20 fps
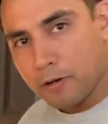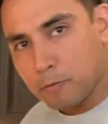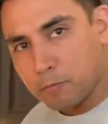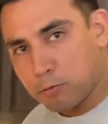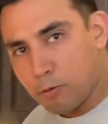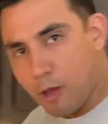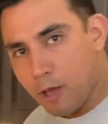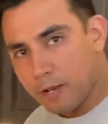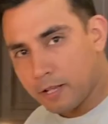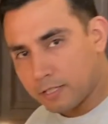
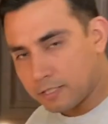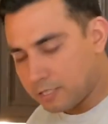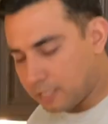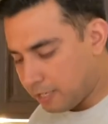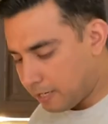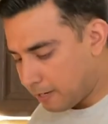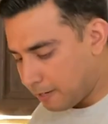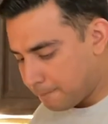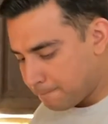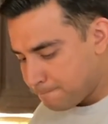product
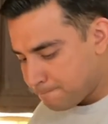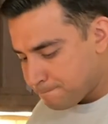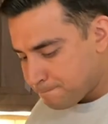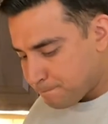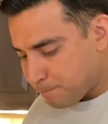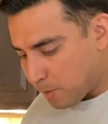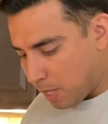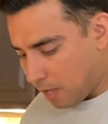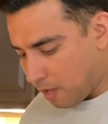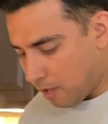here.
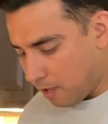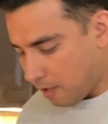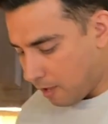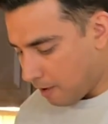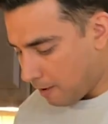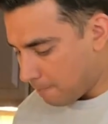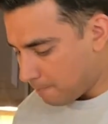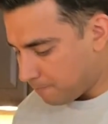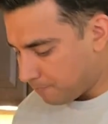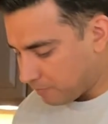
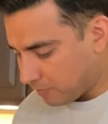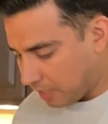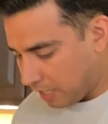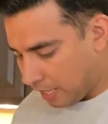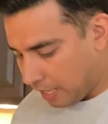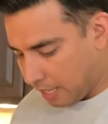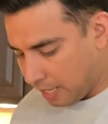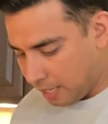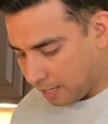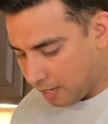
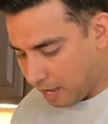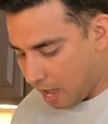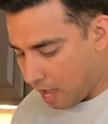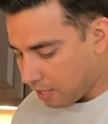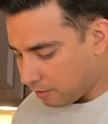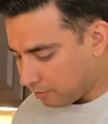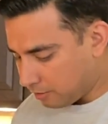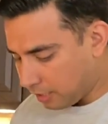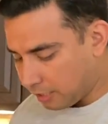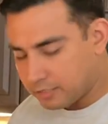And
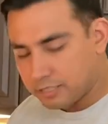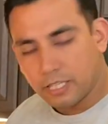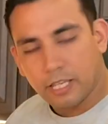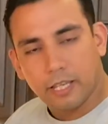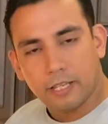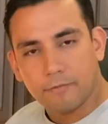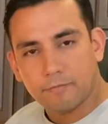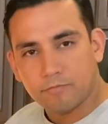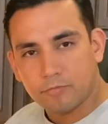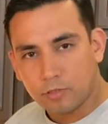like I
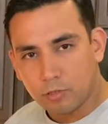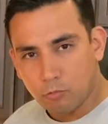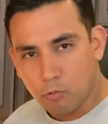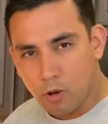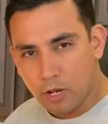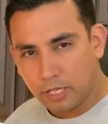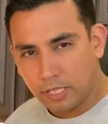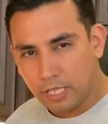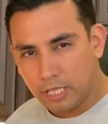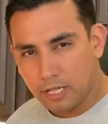said, you
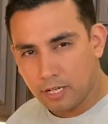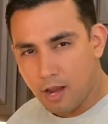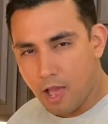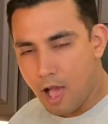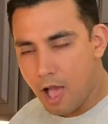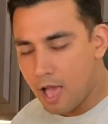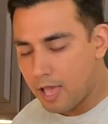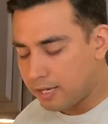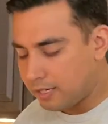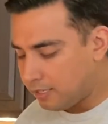want to eat it
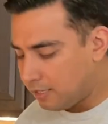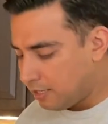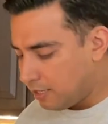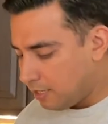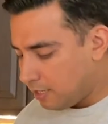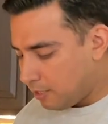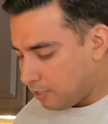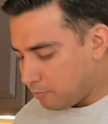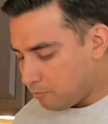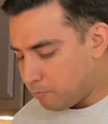hot.
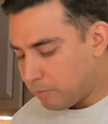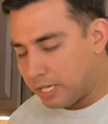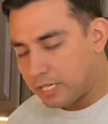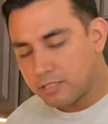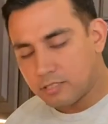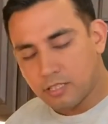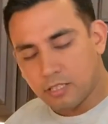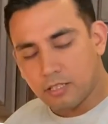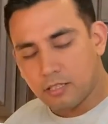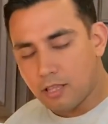
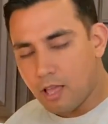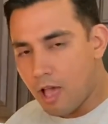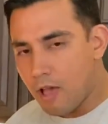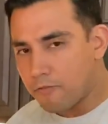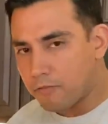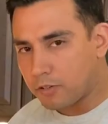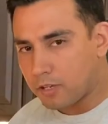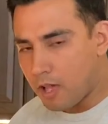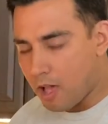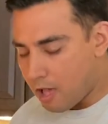Mix in the
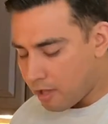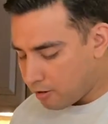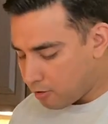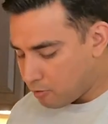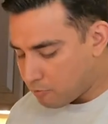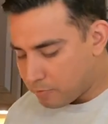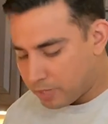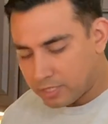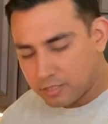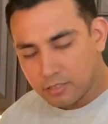avocado,
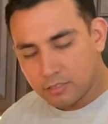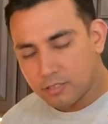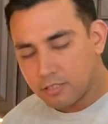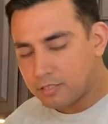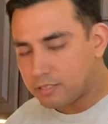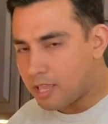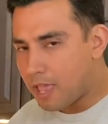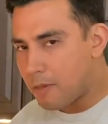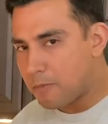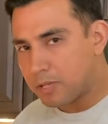mix in the
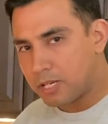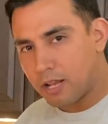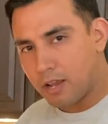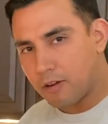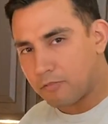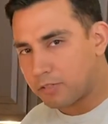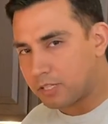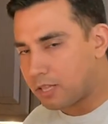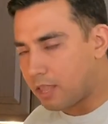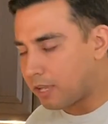salmon,
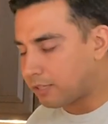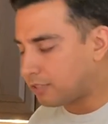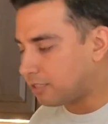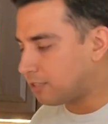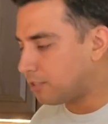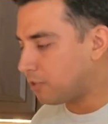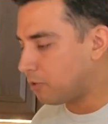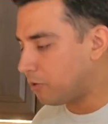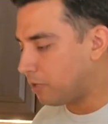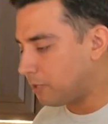however you like to
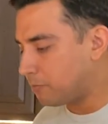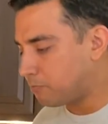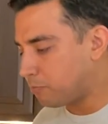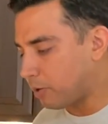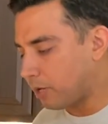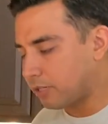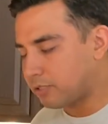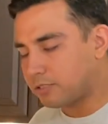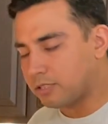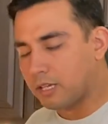do it.
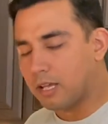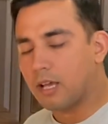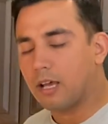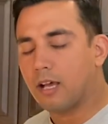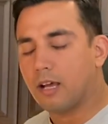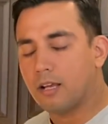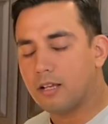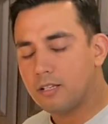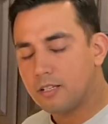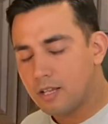But
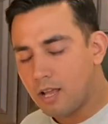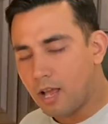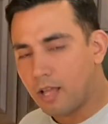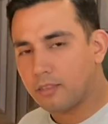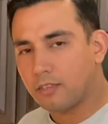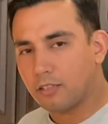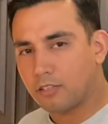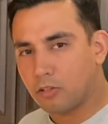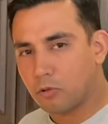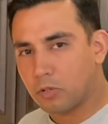I
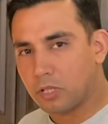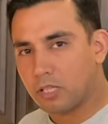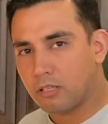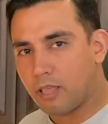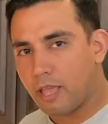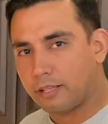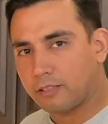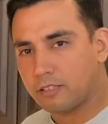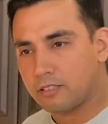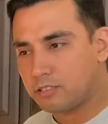think you really
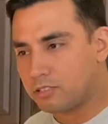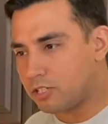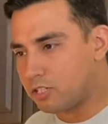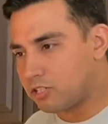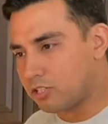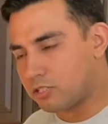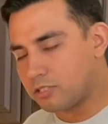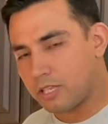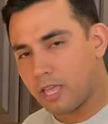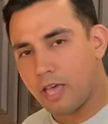like this dish.
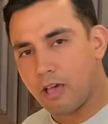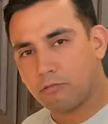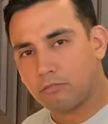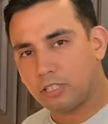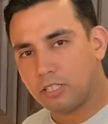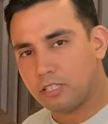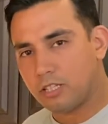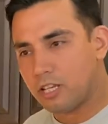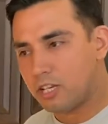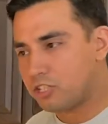It's a healthy
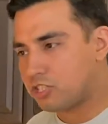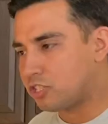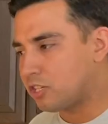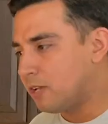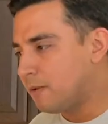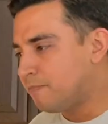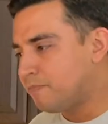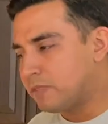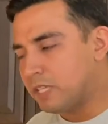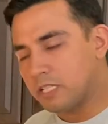dish.
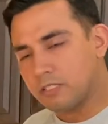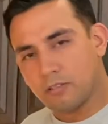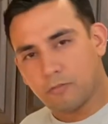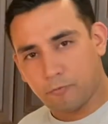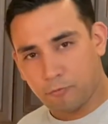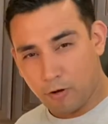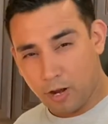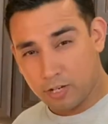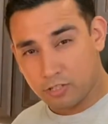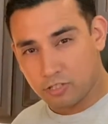It's a
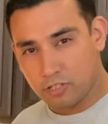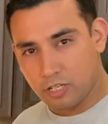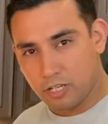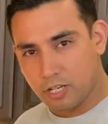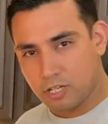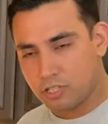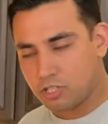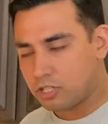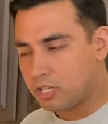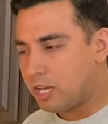fresh
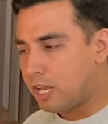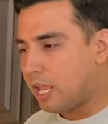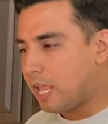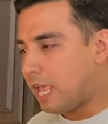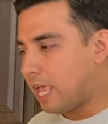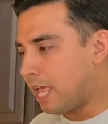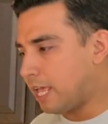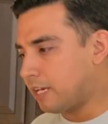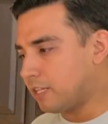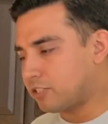dish,
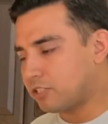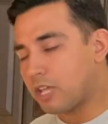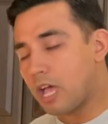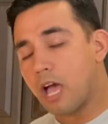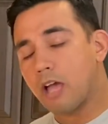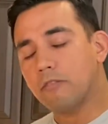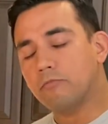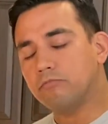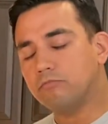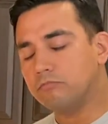and it's
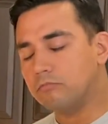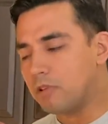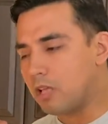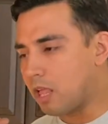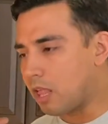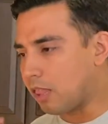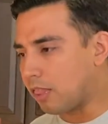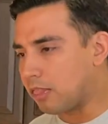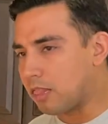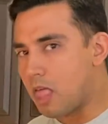got
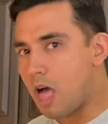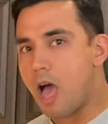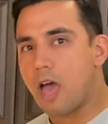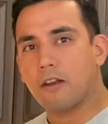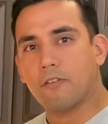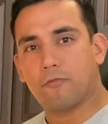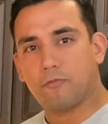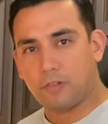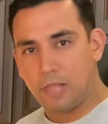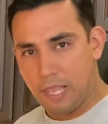a lot
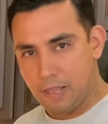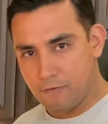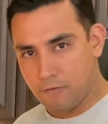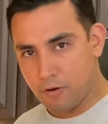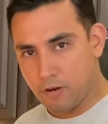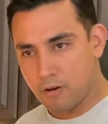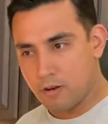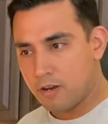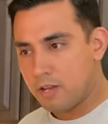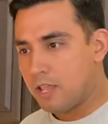of
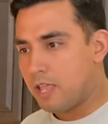flavor